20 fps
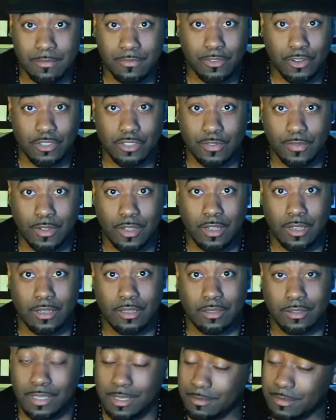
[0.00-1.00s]
First of
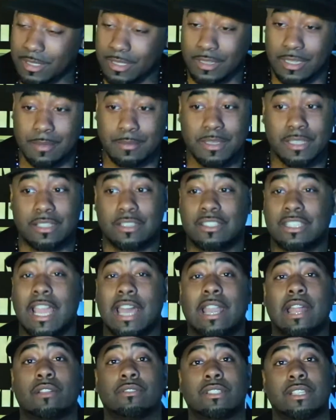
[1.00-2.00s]
all, let me
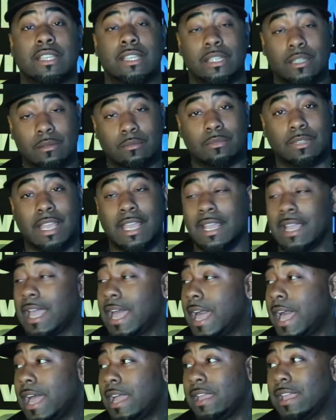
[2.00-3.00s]
shout out to him. That
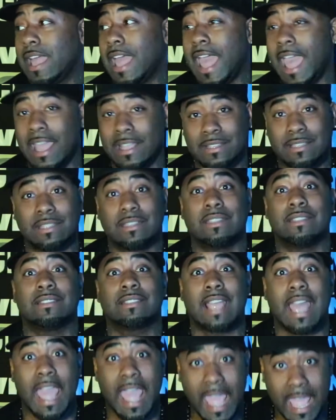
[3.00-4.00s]
guy acted
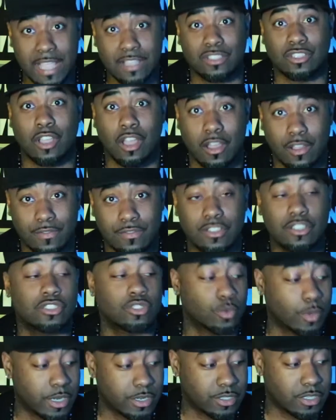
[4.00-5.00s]
his ass off,
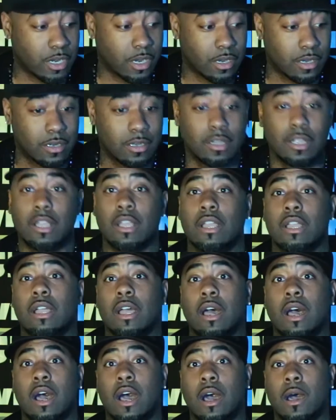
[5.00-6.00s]
swear
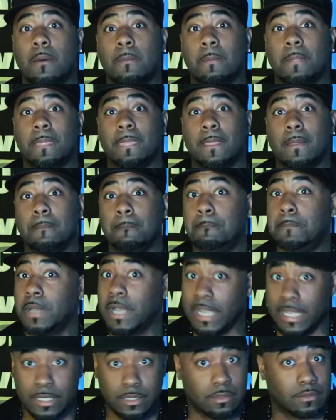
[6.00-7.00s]
jar.
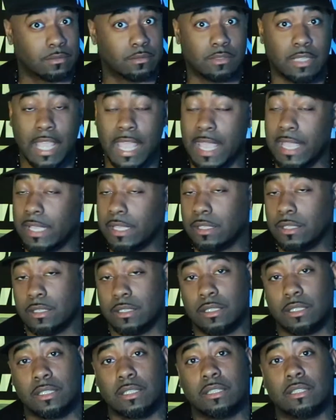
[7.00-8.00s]
But hey,
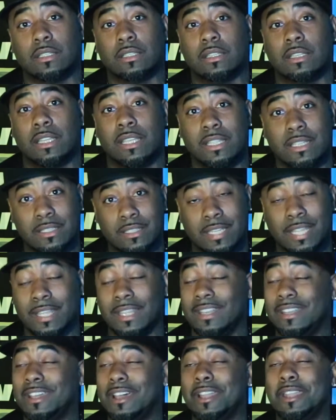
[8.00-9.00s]
he
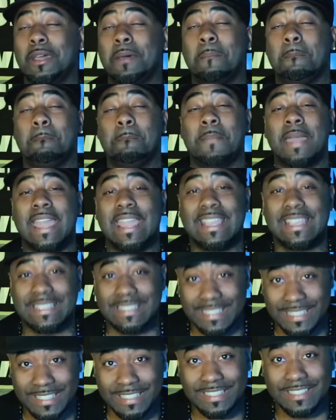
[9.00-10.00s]
did an
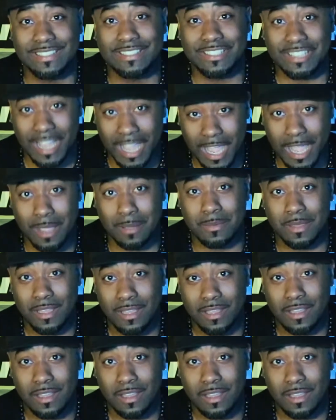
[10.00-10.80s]
amazing job.